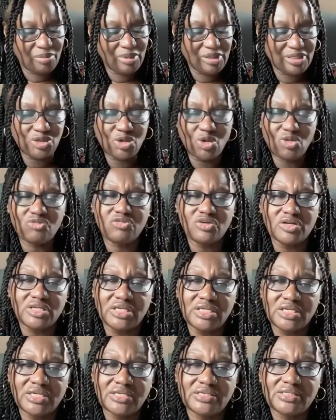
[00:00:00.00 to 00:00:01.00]
But don't
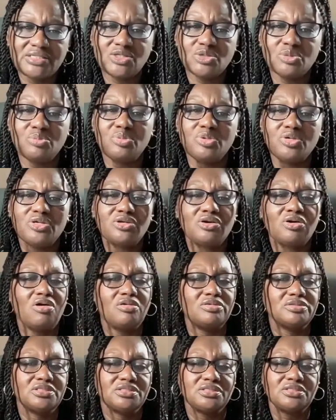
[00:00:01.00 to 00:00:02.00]
forget to put
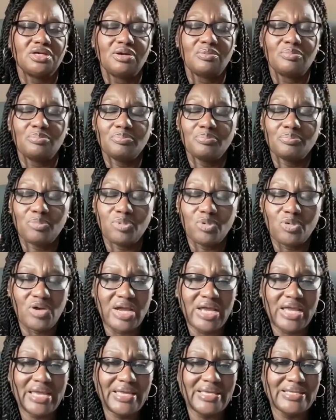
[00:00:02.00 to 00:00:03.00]
on some
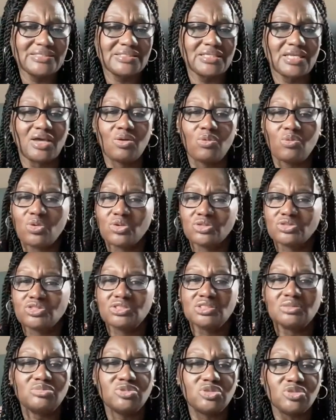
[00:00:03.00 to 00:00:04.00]
praise and
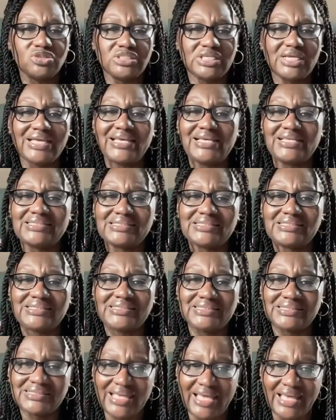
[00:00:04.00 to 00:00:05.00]
worship music and
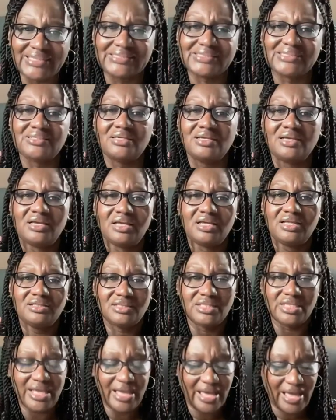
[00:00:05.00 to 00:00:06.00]
set
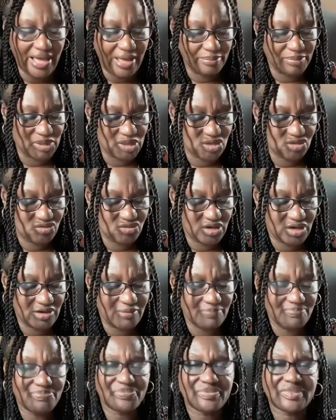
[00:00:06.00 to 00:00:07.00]
the
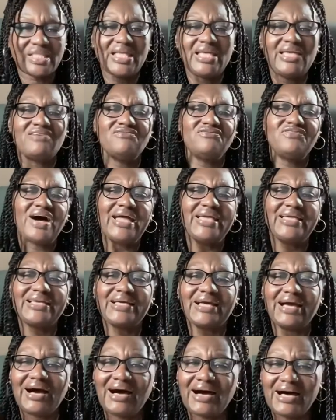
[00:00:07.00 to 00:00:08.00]
atmosphere.
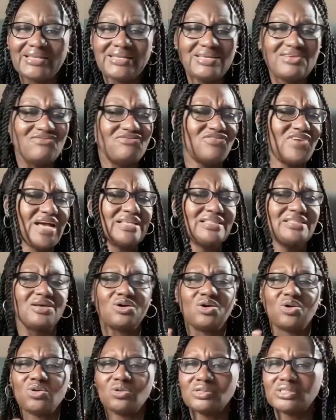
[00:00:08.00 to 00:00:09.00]
Invite God, invite
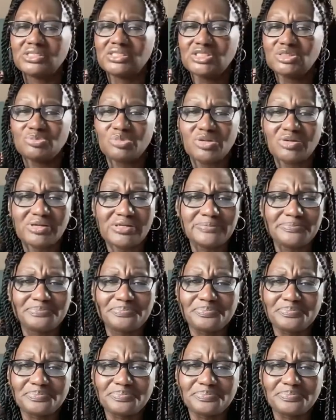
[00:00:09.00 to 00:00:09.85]
the Holy Spirit